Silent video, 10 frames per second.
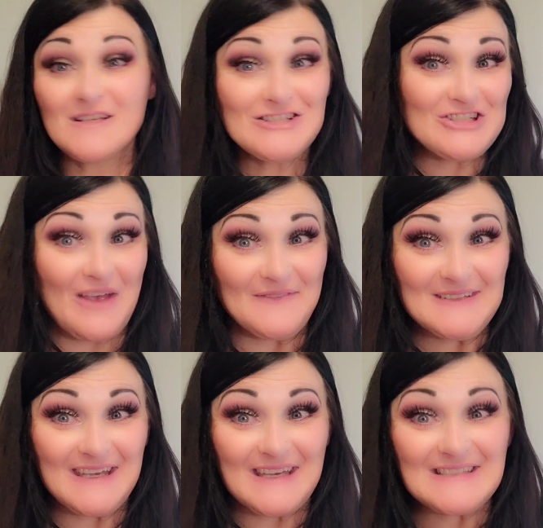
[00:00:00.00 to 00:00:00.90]
Chef's
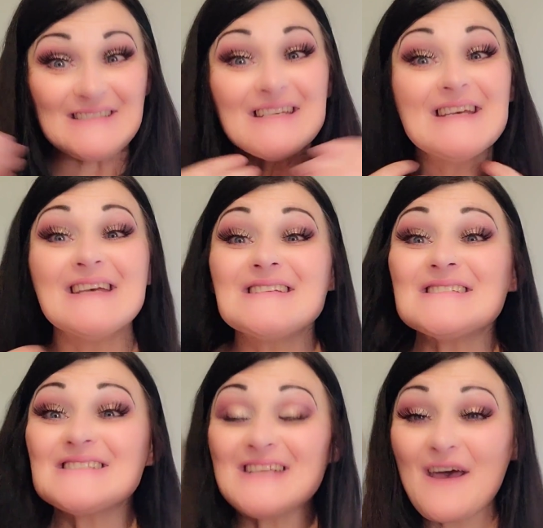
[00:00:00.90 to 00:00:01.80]
kiss.
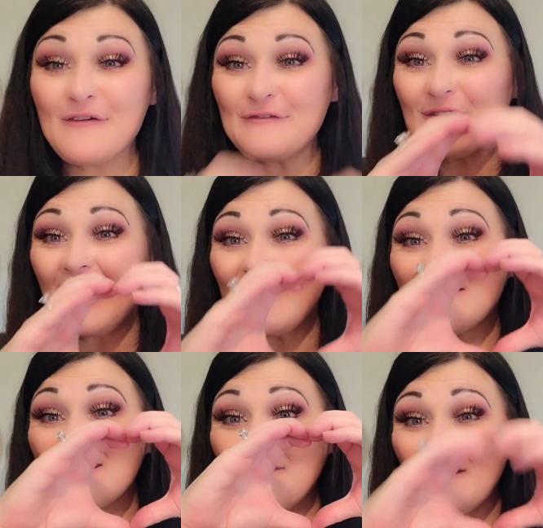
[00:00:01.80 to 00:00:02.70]
Steph,
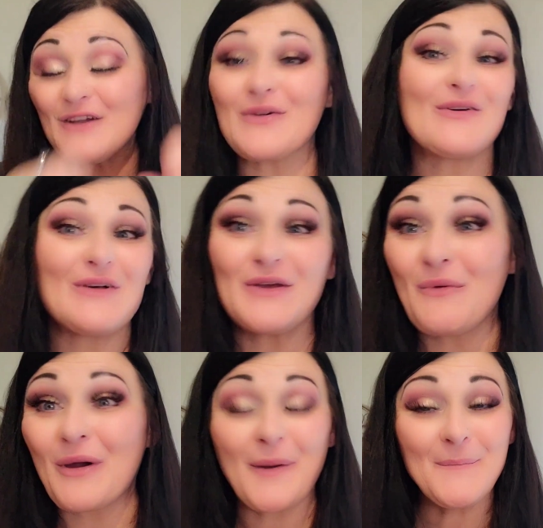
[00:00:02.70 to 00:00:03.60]
love you, girl.
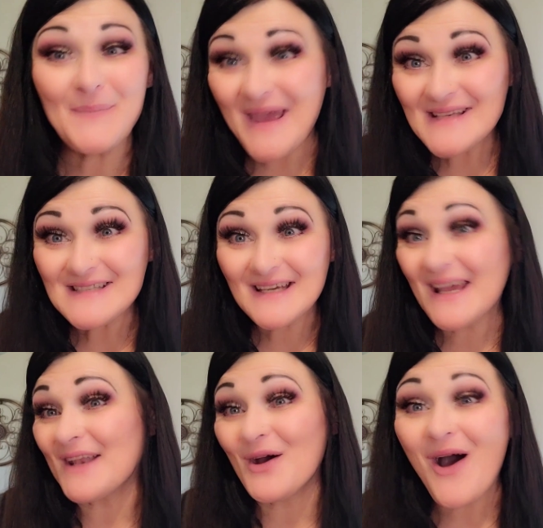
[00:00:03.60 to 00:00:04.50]
You are
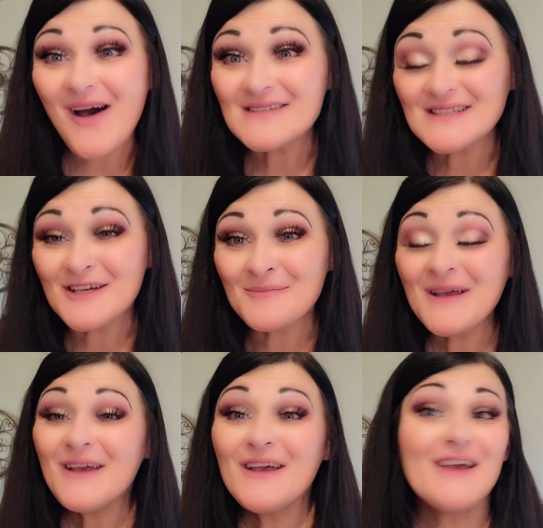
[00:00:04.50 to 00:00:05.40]
amazing and awesome.
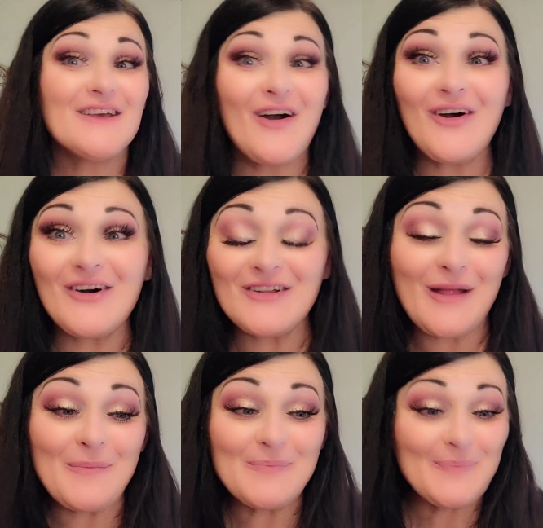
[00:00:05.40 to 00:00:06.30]

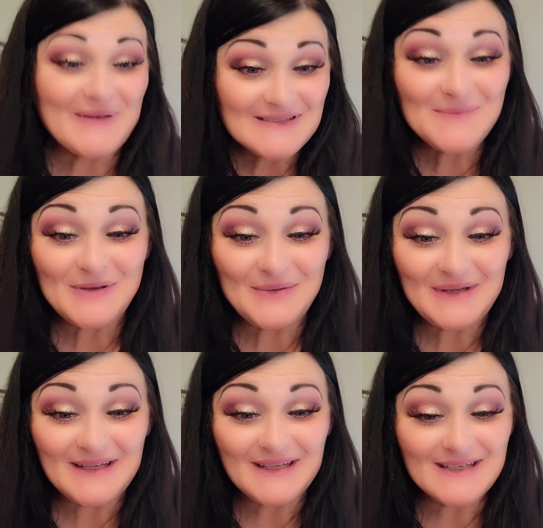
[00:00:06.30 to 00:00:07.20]
Y'all, Bizy
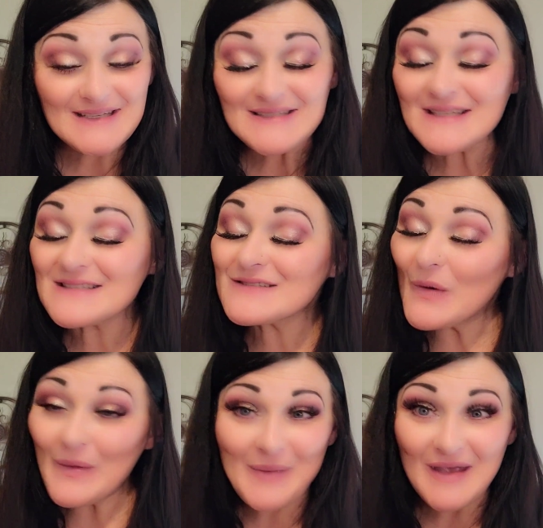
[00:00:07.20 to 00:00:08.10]
Beauty is
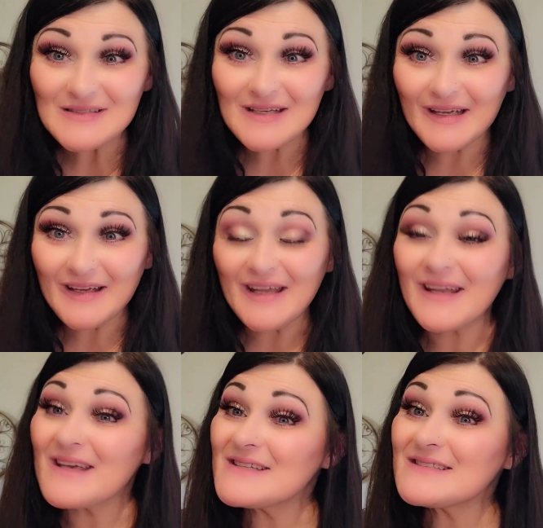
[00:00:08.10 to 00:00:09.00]
so amazing. It
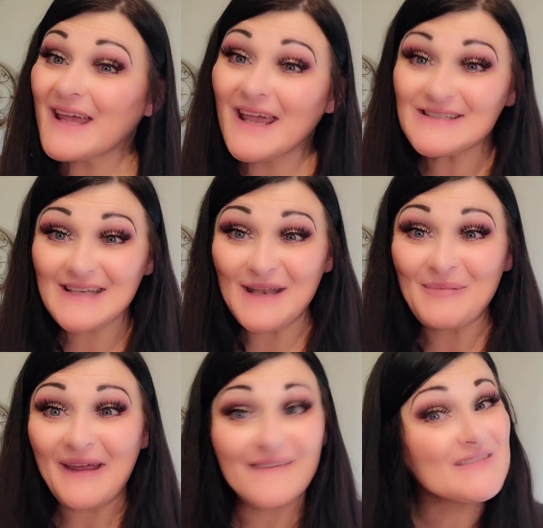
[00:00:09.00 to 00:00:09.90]
is, like I said,
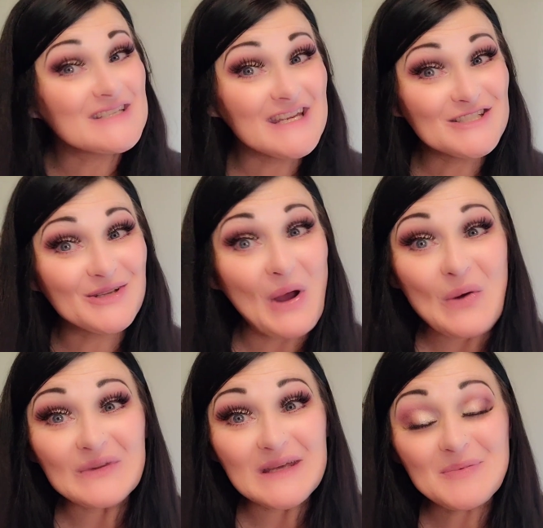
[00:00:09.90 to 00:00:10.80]
by invitation
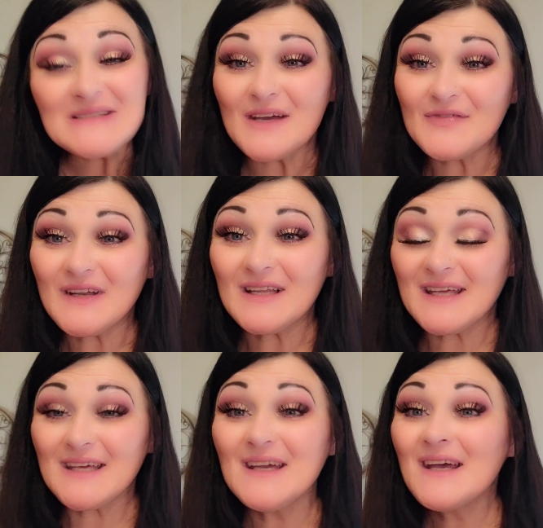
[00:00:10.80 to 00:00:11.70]
only, but
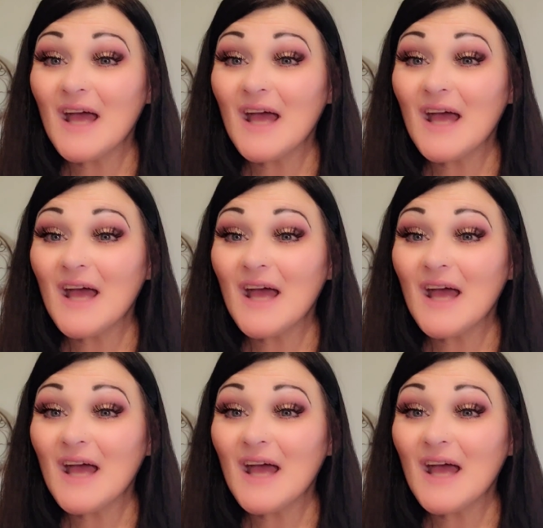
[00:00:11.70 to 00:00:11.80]
definitely